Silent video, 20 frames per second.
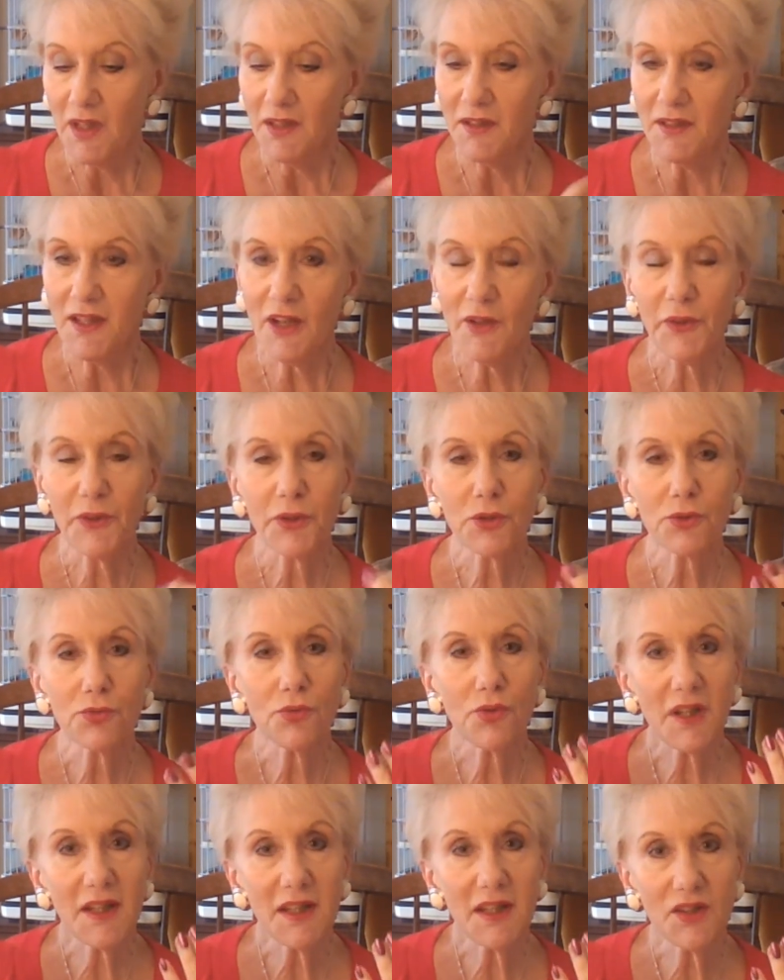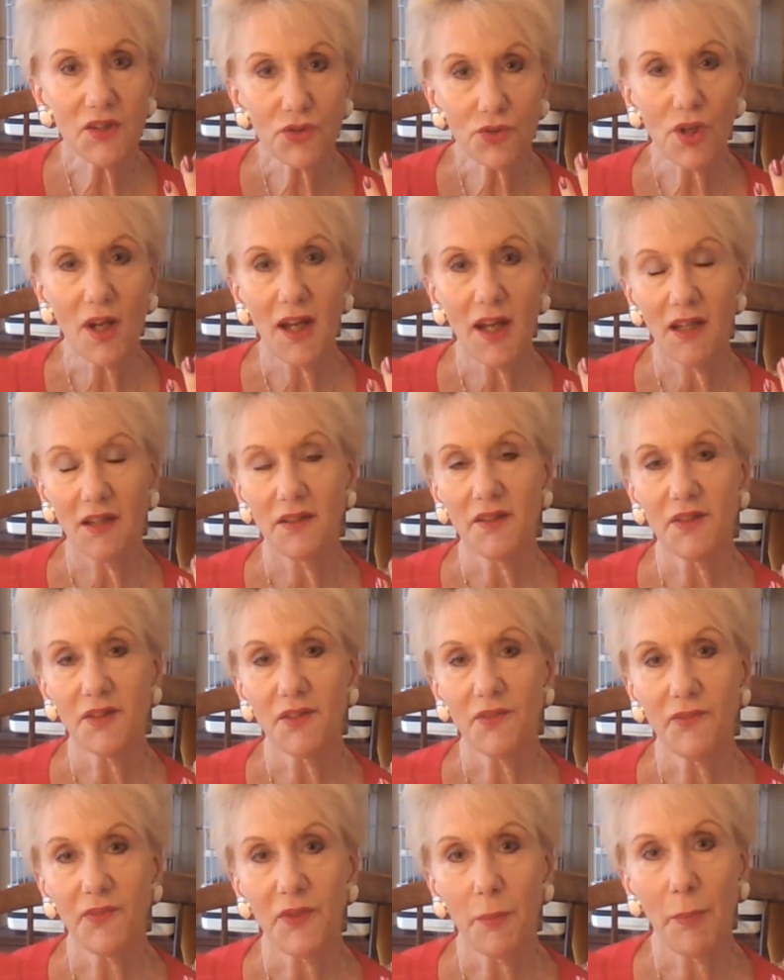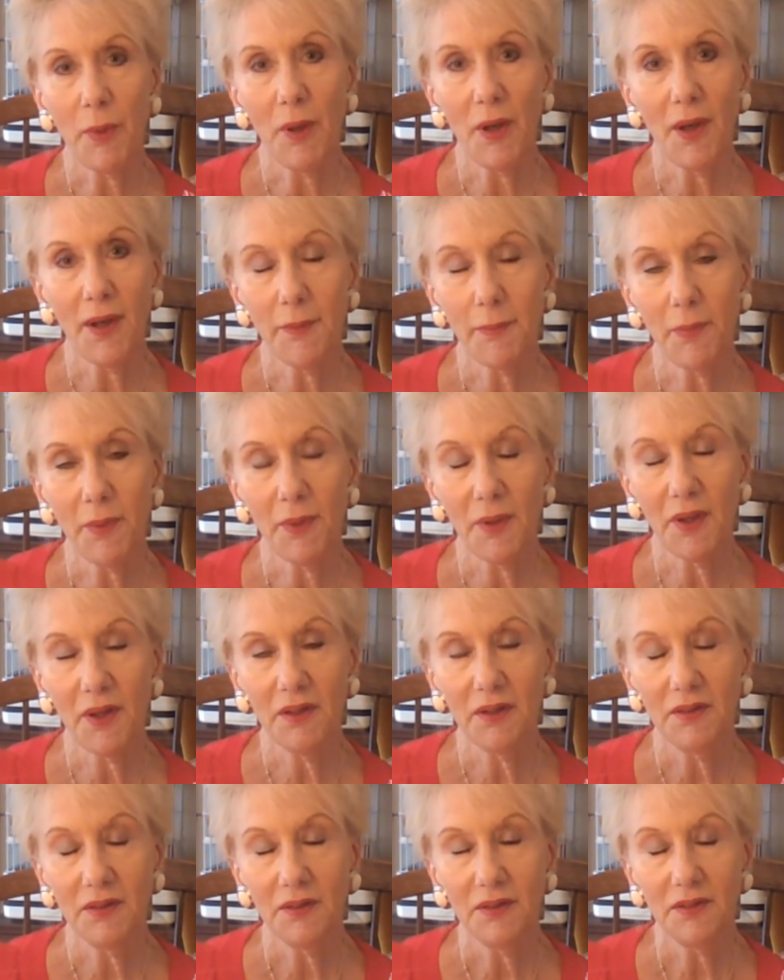Now, 3 strands of the Piper